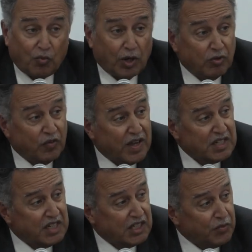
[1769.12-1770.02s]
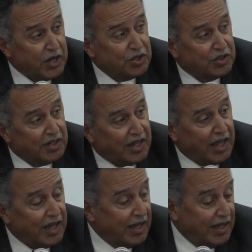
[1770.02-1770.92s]
What we're facing in the region
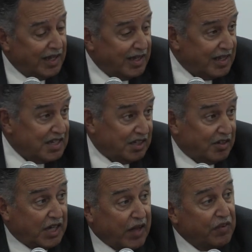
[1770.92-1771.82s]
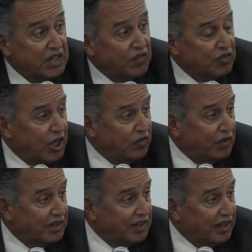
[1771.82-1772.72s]
today is a cacophony of
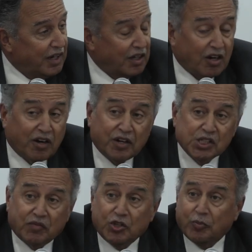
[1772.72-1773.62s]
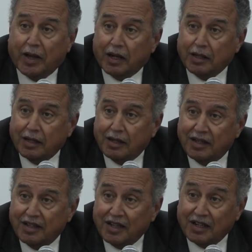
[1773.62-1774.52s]
conflict and a carnage of inhumanity.
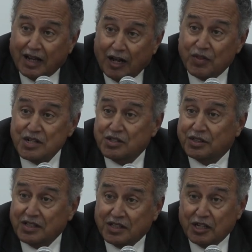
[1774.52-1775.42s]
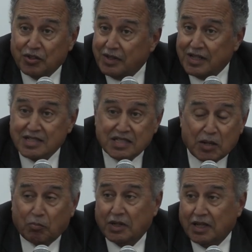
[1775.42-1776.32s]
Allow this to continue is
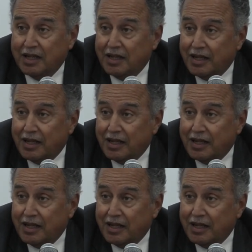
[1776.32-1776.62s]
simply